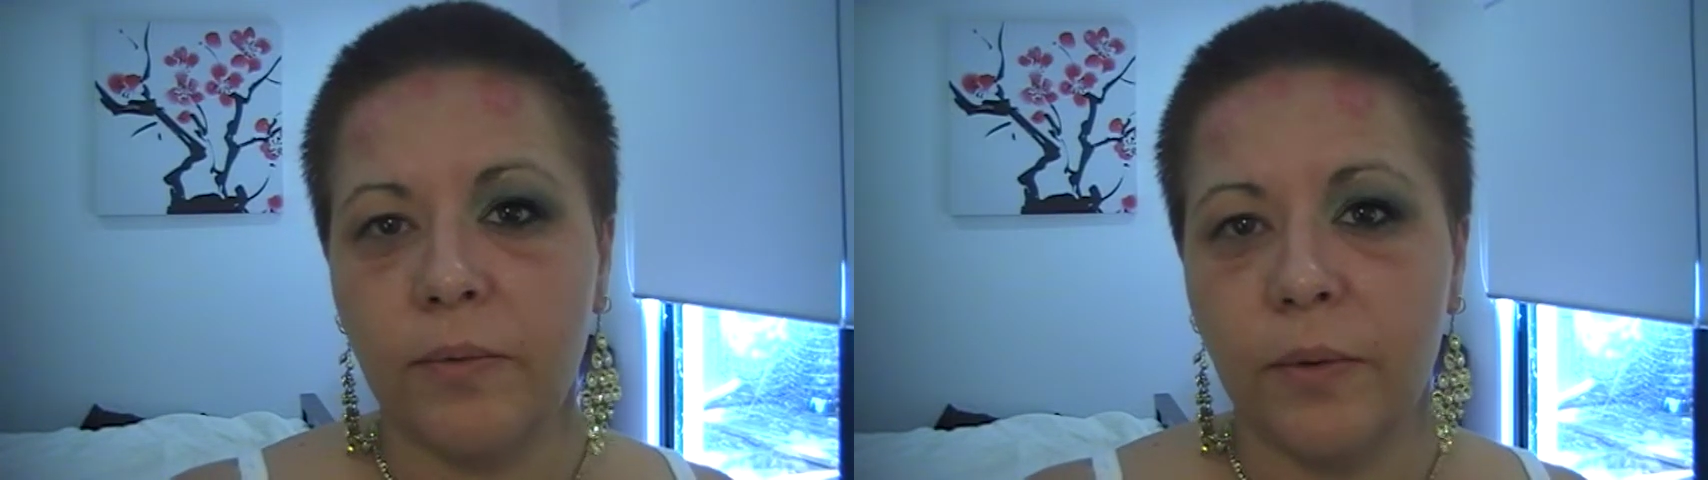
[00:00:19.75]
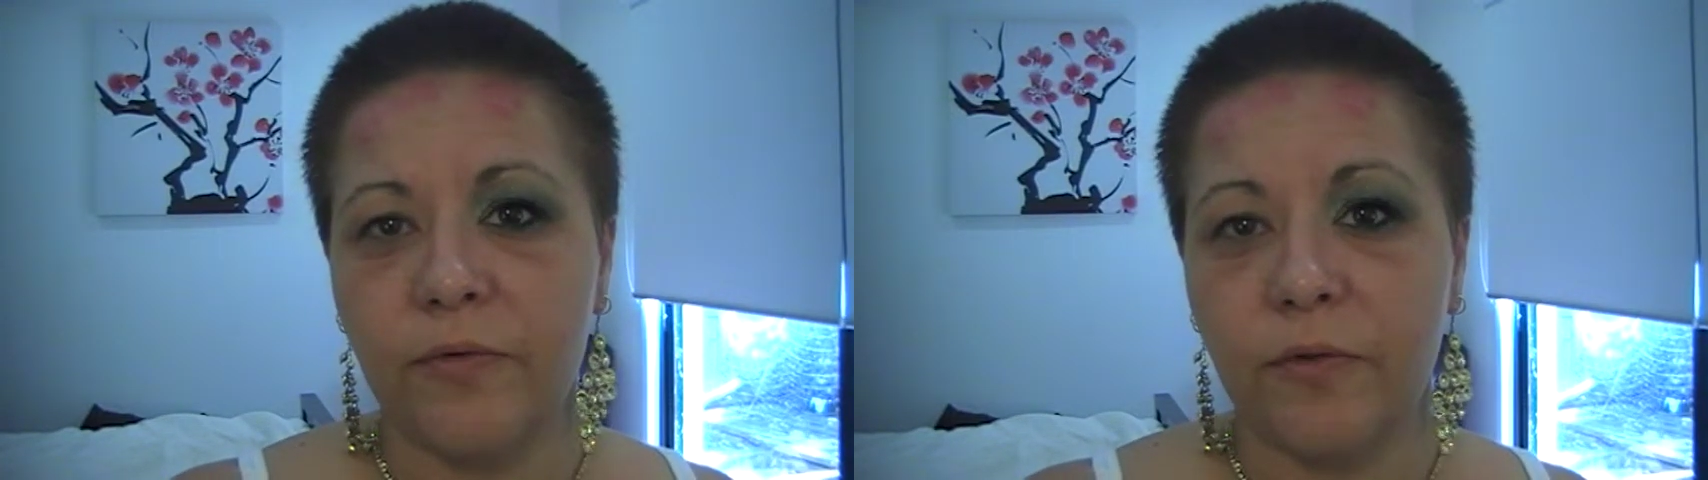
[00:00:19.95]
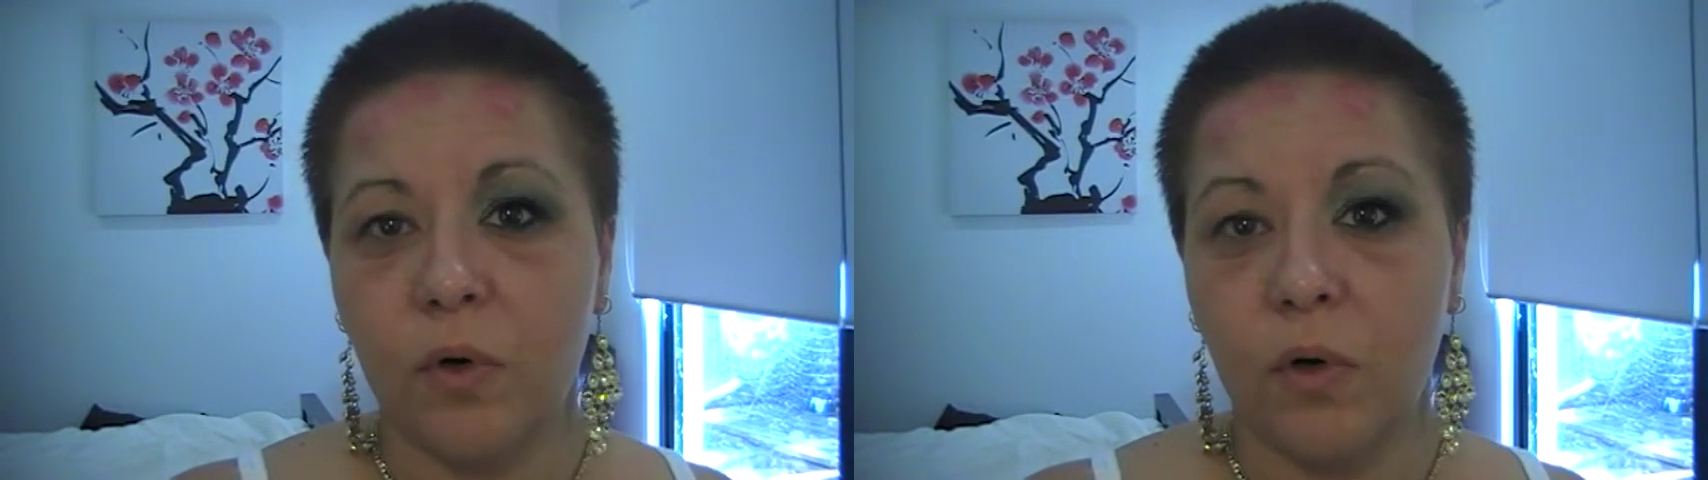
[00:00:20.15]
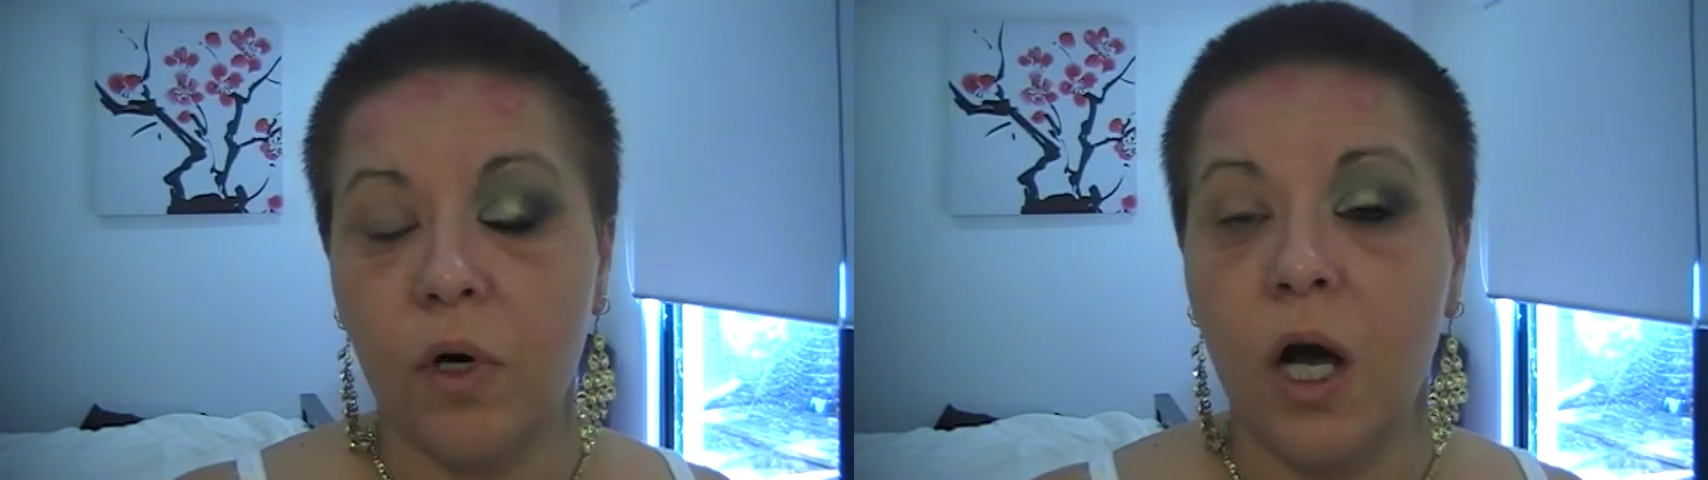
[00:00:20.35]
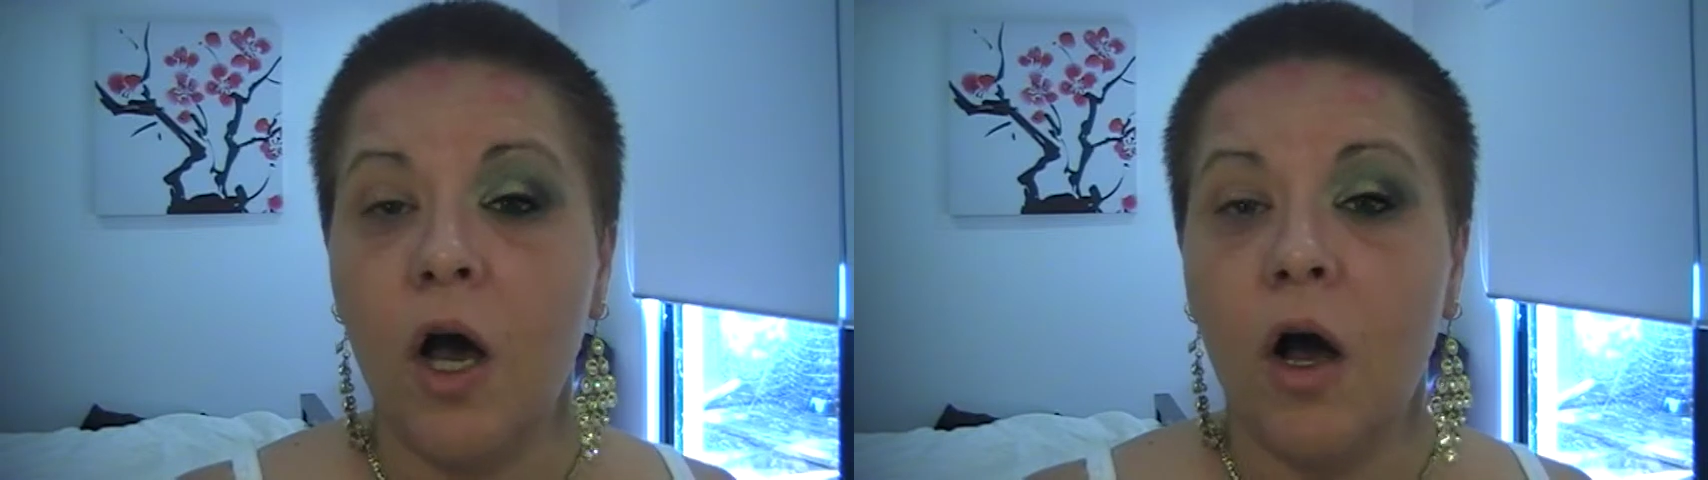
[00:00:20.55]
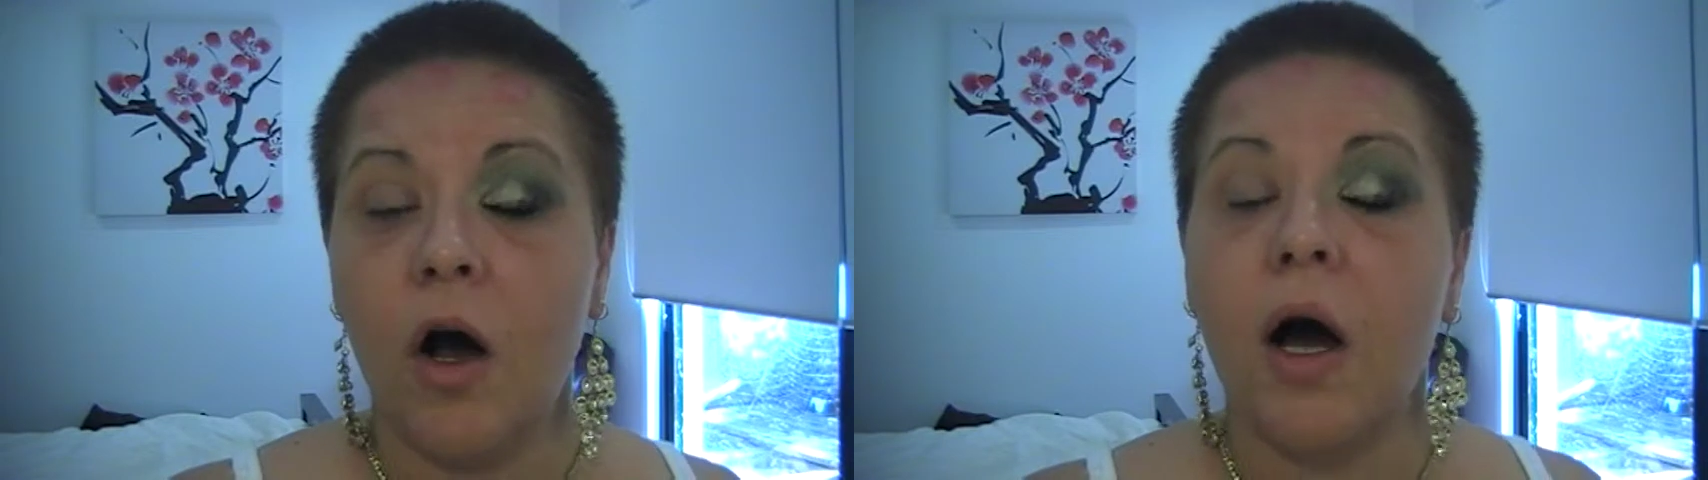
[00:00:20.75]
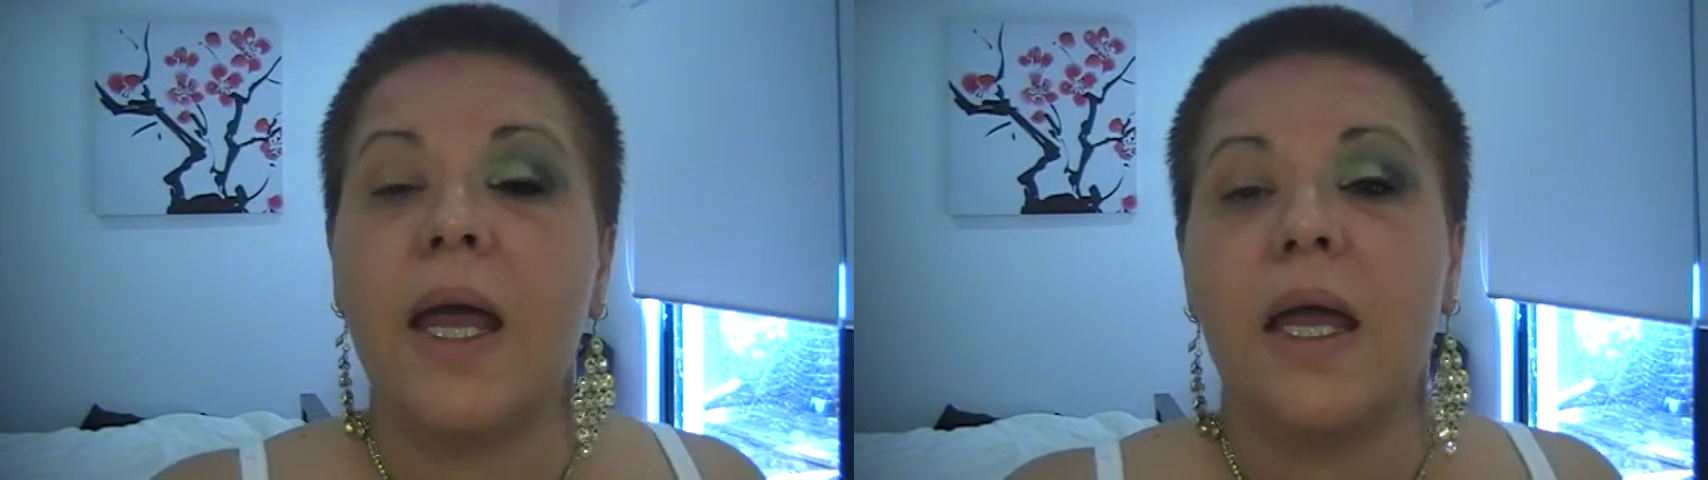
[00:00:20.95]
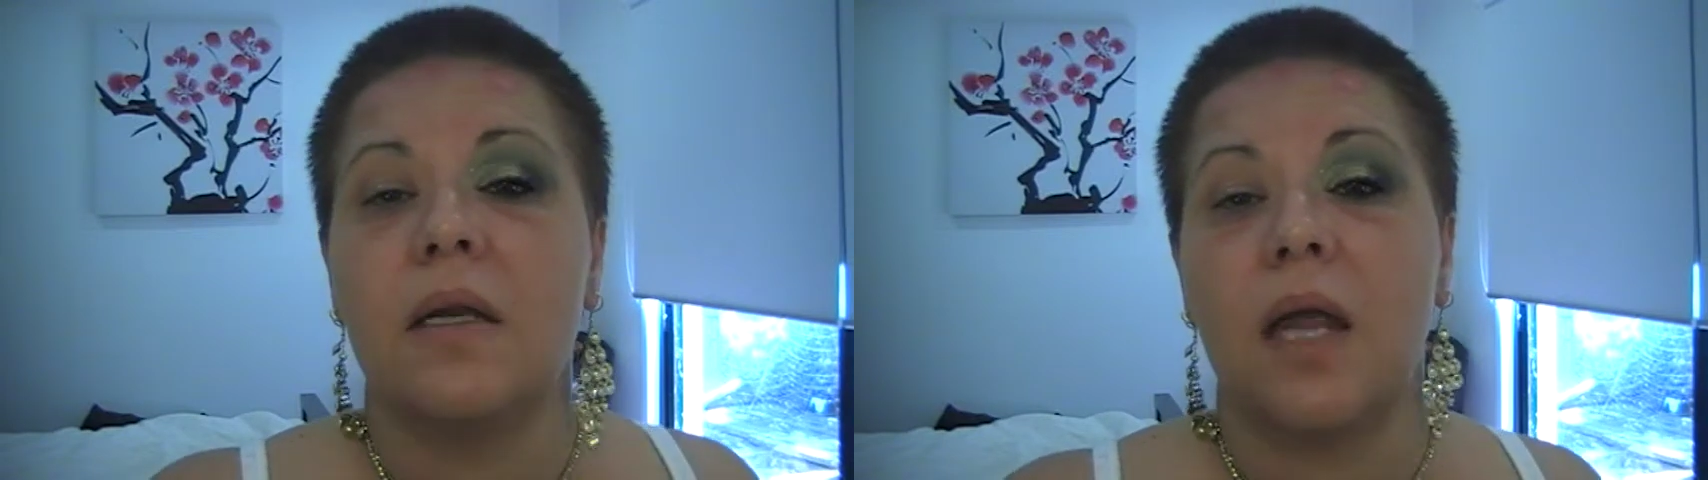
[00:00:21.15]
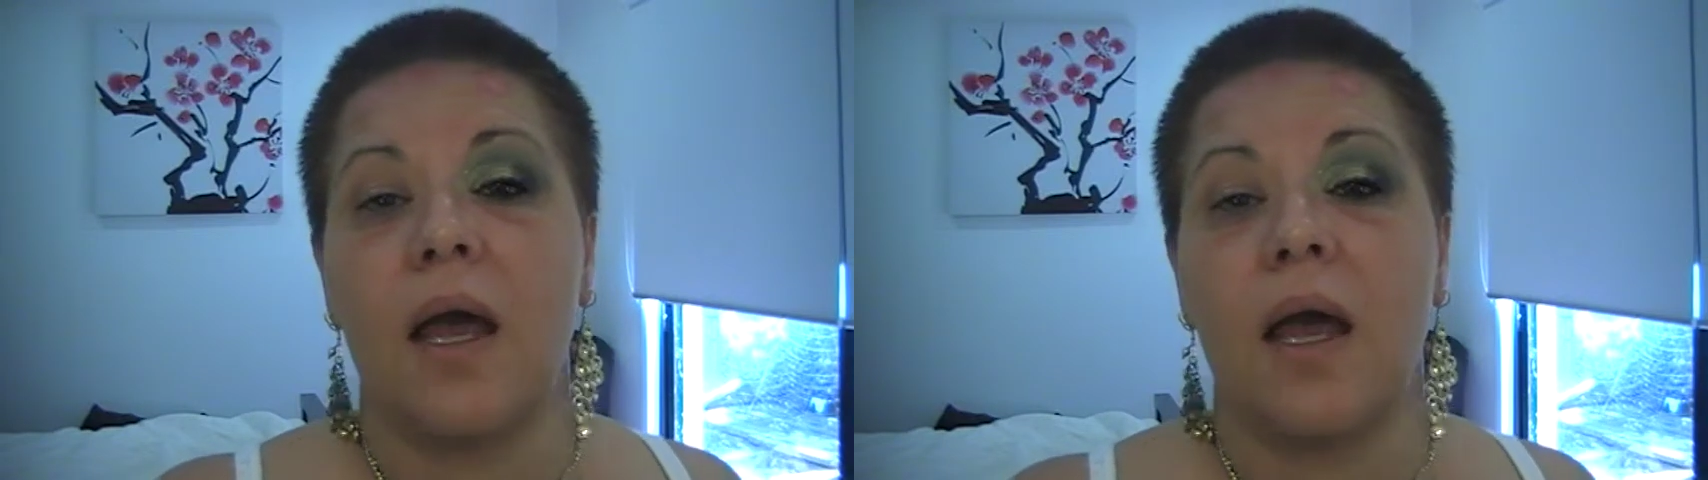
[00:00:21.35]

for high-end